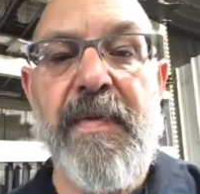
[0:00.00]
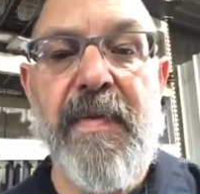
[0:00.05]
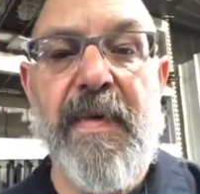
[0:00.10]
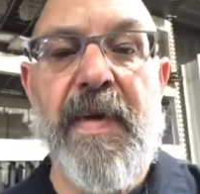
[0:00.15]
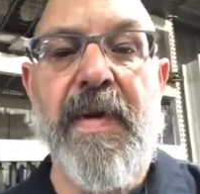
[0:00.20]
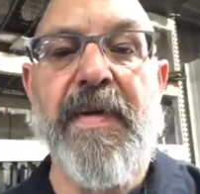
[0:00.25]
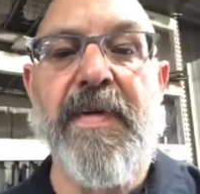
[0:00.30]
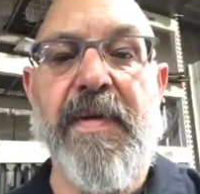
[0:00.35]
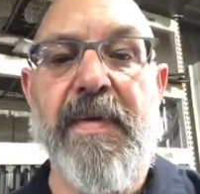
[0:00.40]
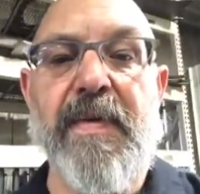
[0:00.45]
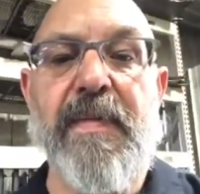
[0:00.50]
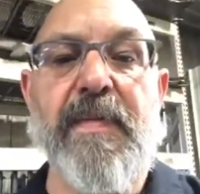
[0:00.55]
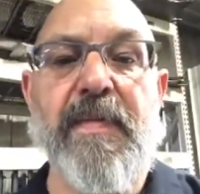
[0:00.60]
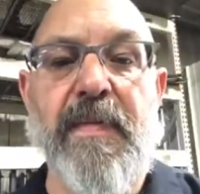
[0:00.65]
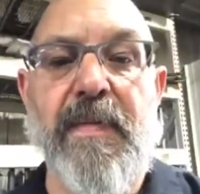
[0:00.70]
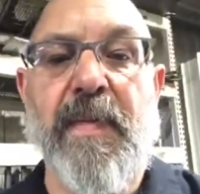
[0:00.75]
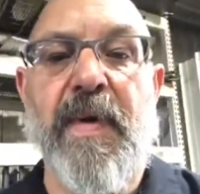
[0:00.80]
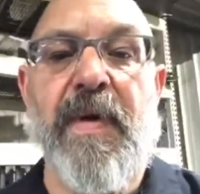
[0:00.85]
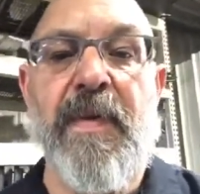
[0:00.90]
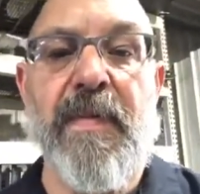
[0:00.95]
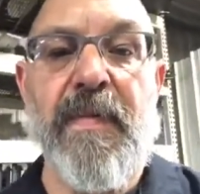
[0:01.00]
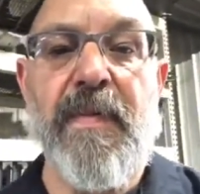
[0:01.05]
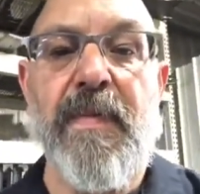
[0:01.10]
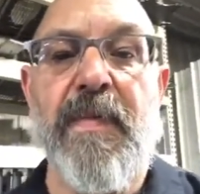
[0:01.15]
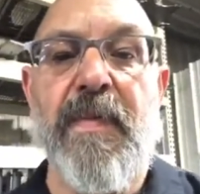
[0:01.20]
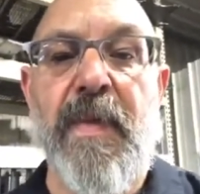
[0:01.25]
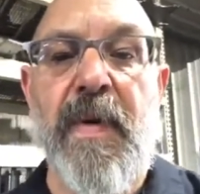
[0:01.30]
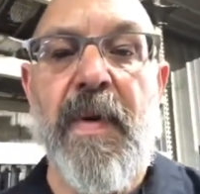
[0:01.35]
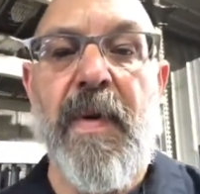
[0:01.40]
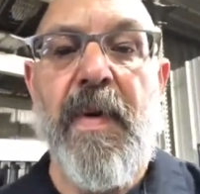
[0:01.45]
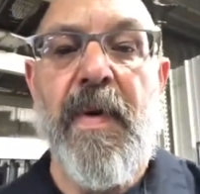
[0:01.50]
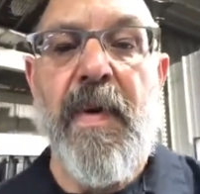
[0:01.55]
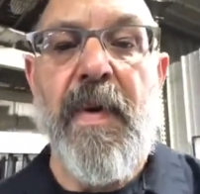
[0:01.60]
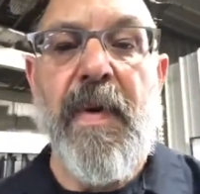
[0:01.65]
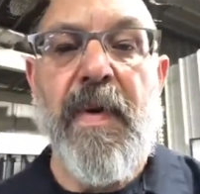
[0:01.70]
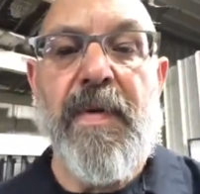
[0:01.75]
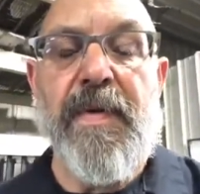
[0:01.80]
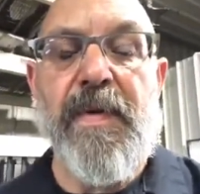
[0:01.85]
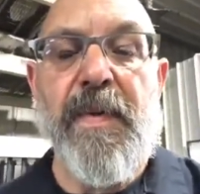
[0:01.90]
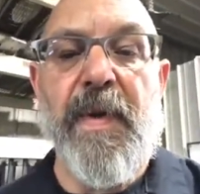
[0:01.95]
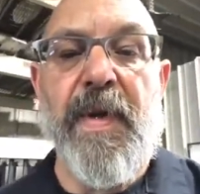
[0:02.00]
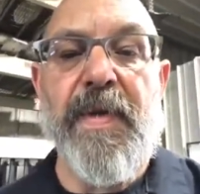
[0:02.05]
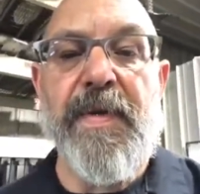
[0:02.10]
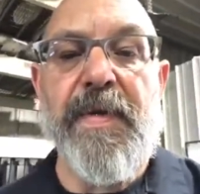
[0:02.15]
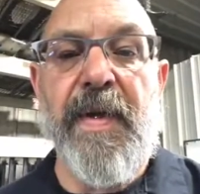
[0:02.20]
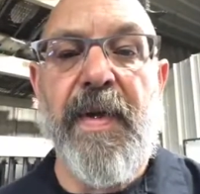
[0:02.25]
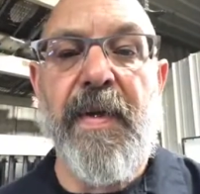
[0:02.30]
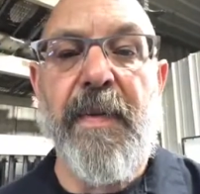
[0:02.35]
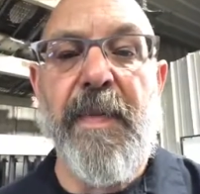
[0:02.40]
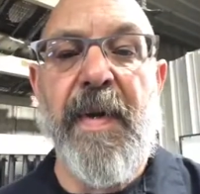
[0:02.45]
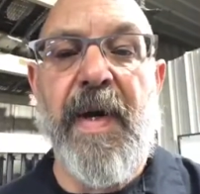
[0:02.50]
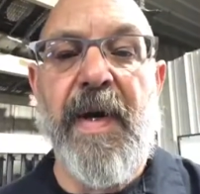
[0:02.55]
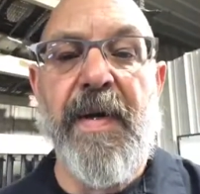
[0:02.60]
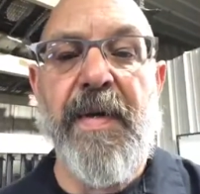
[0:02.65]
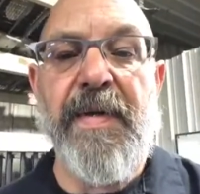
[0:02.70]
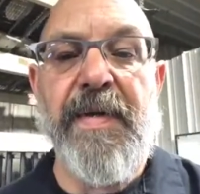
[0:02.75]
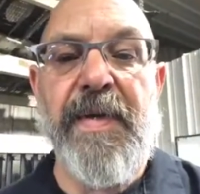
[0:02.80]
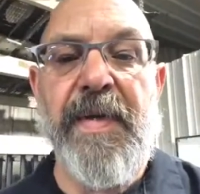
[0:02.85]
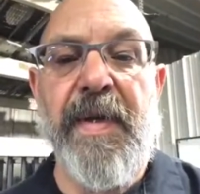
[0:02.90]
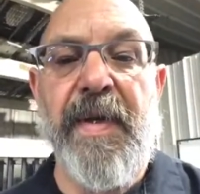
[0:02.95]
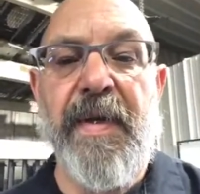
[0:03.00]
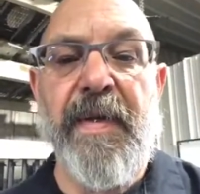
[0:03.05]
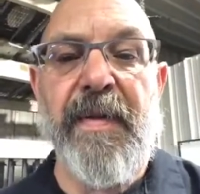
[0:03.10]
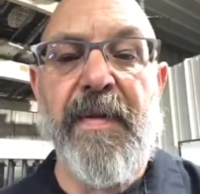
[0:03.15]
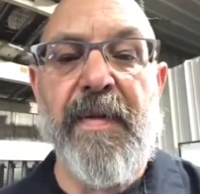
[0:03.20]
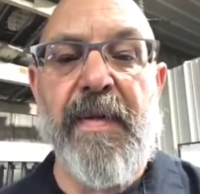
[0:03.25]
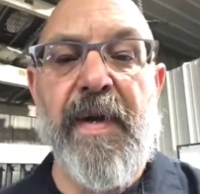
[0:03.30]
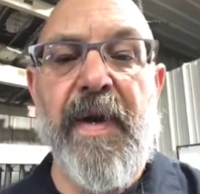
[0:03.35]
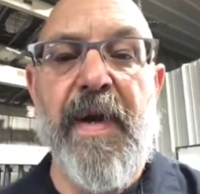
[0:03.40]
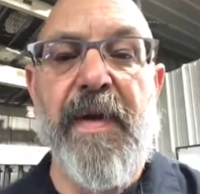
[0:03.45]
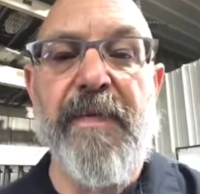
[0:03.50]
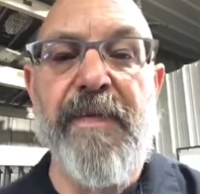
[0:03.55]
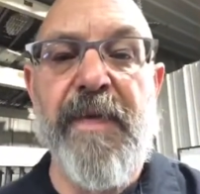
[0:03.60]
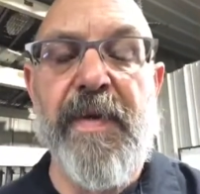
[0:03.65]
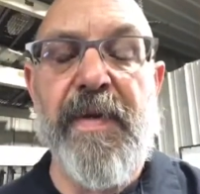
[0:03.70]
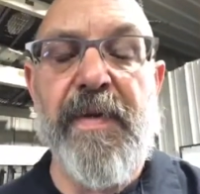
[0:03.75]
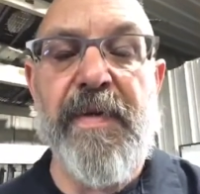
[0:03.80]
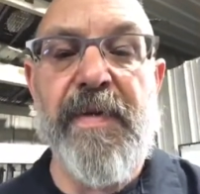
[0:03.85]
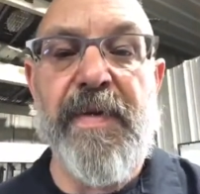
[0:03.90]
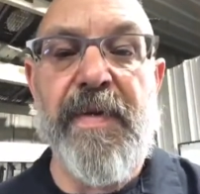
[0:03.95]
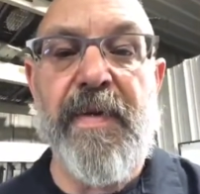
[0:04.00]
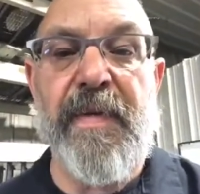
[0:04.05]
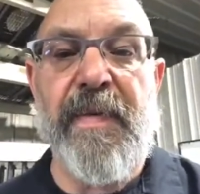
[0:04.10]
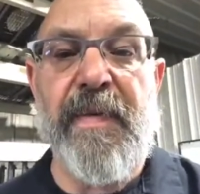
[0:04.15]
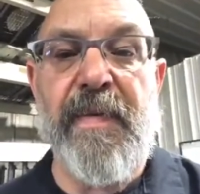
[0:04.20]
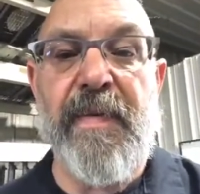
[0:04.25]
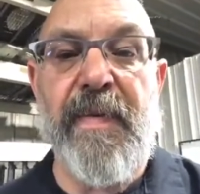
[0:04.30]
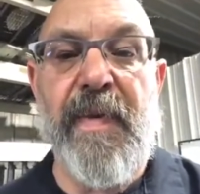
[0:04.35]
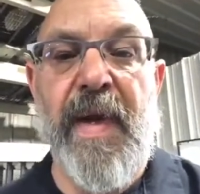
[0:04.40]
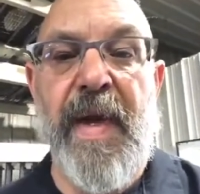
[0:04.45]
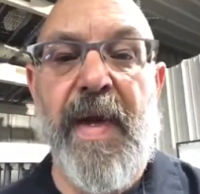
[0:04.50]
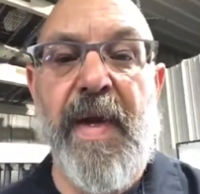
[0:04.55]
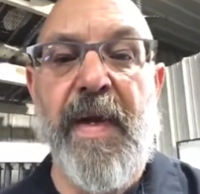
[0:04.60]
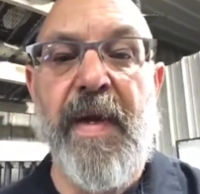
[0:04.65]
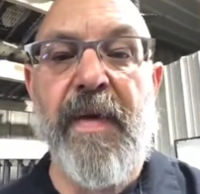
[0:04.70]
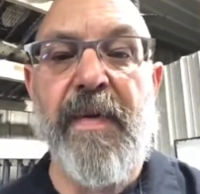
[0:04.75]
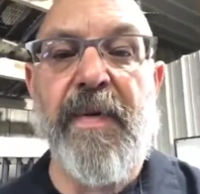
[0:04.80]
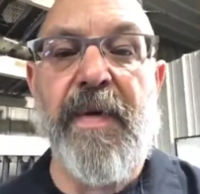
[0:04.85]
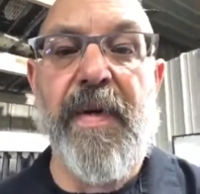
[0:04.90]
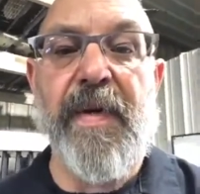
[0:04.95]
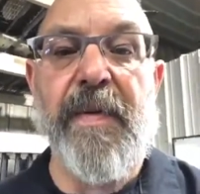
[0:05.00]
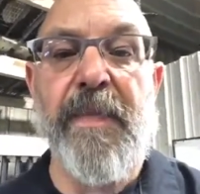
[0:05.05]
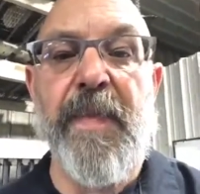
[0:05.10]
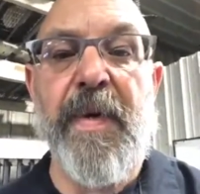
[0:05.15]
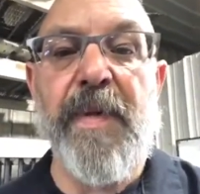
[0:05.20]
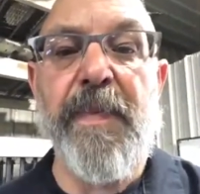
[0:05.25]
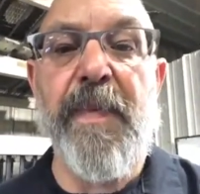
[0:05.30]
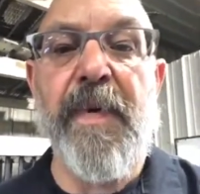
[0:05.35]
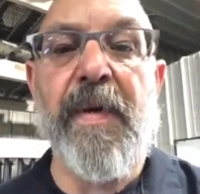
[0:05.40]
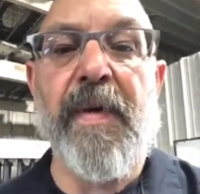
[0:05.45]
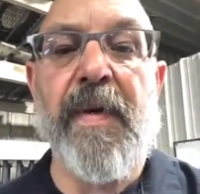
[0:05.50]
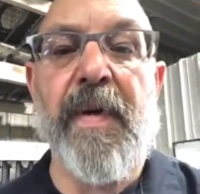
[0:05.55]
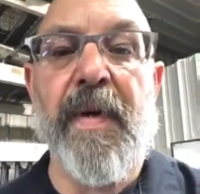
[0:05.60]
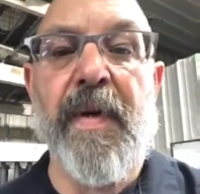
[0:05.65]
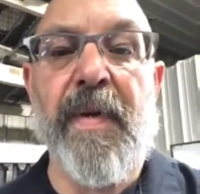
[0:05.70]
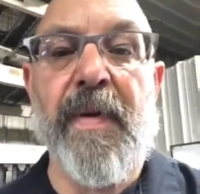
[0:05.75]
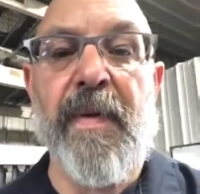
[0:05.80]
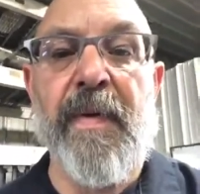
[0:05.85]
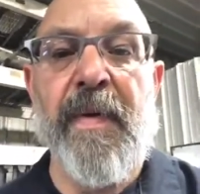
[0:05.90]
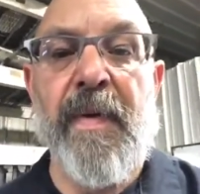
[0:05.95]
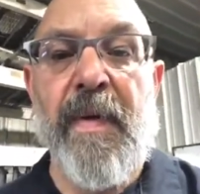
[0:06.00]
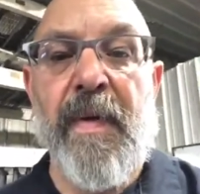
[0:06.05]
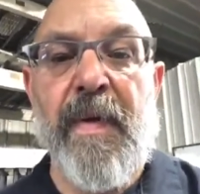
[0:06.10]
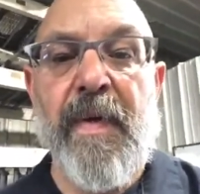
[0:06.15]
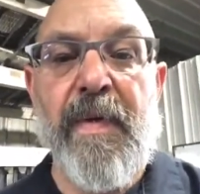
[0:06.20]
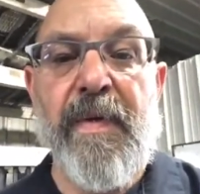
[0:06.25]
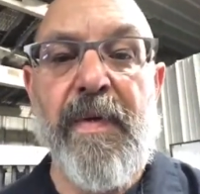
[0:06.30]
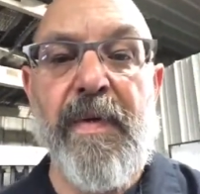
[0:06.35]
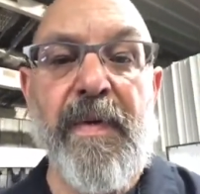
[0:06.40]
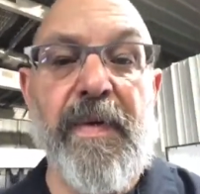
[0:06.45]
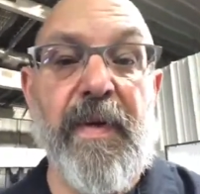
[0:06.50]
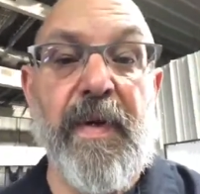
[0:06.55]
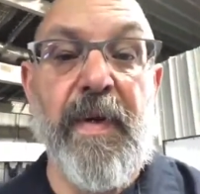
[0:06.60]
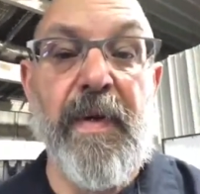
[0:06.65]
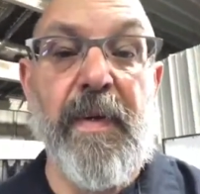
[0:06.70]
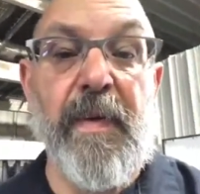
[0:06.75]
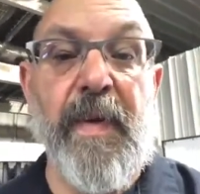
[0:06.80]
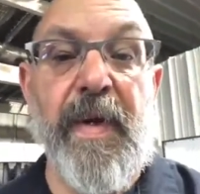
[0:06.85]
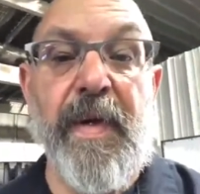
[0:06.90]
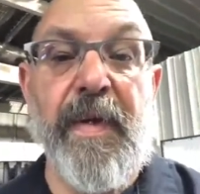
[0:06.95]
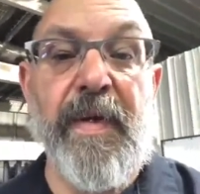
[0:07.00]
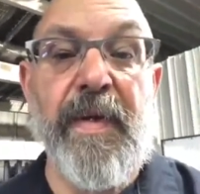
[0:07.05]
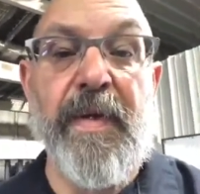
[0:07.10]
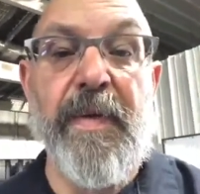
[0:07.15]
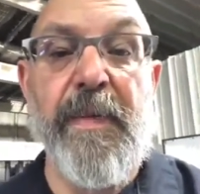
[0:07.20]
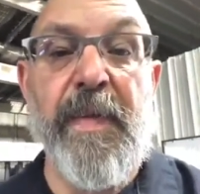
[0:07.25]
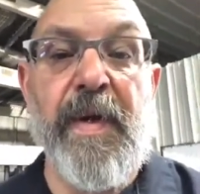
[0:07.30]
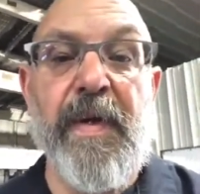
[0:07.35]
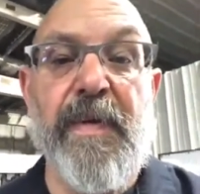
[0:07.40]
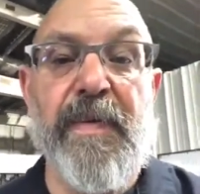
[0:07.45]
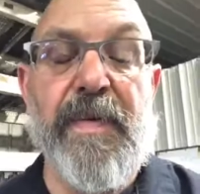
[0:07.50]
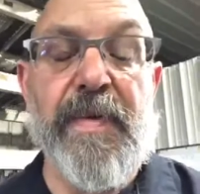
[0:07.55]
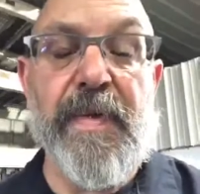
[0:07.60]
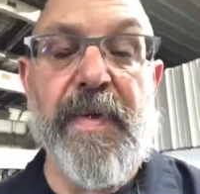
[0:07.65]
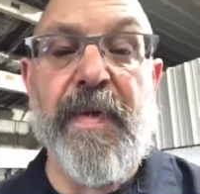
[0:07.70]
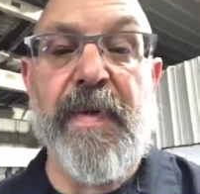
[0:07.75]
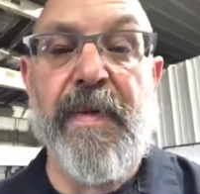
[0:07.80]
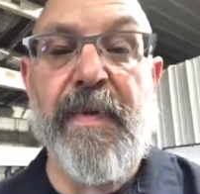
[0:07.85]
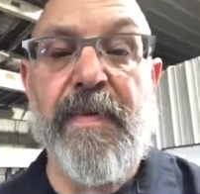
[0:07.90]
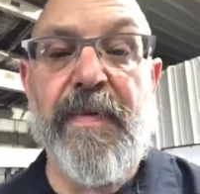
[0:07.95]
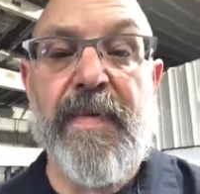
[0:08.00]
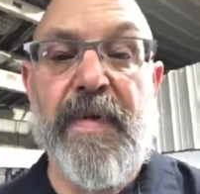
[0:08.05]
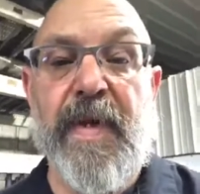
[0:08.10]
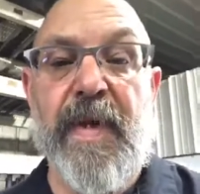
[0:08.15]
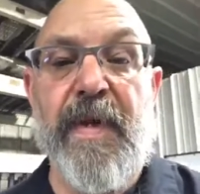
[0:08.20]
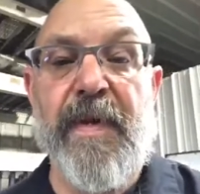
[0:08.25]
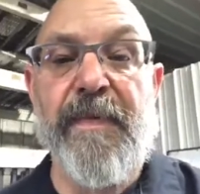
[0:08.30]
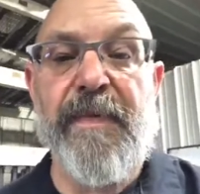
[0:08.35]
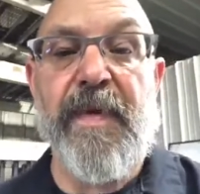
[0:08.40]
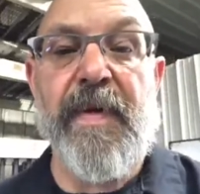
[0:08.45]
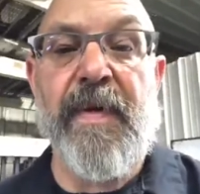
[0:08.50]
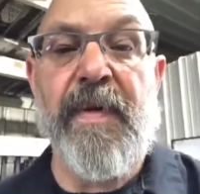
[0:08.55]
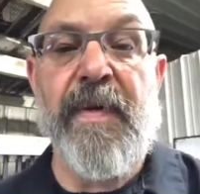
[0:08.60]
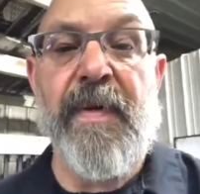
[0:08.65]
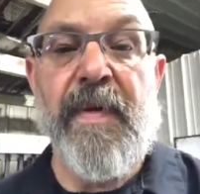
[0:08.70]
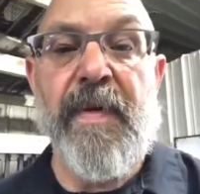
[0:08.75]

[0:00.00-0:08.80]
That's it's what it's all about, is seeing great views and hanging out with good people and doing a little wheeling to boot. So it's kind of a